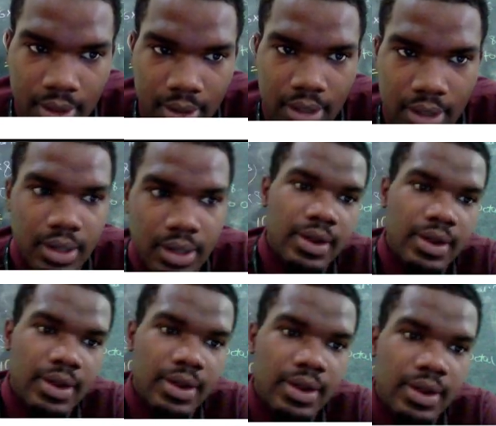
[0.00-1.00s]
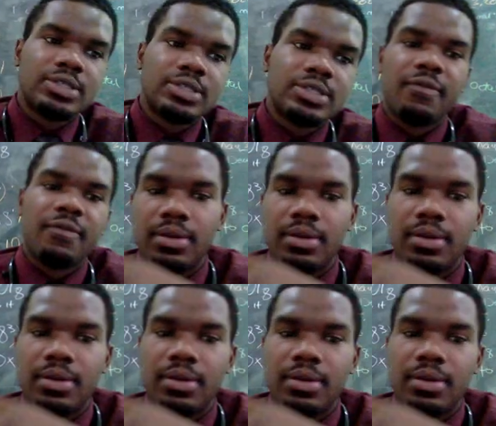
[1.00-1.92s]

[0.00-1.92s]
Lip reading: Alright, so the answer would have been B.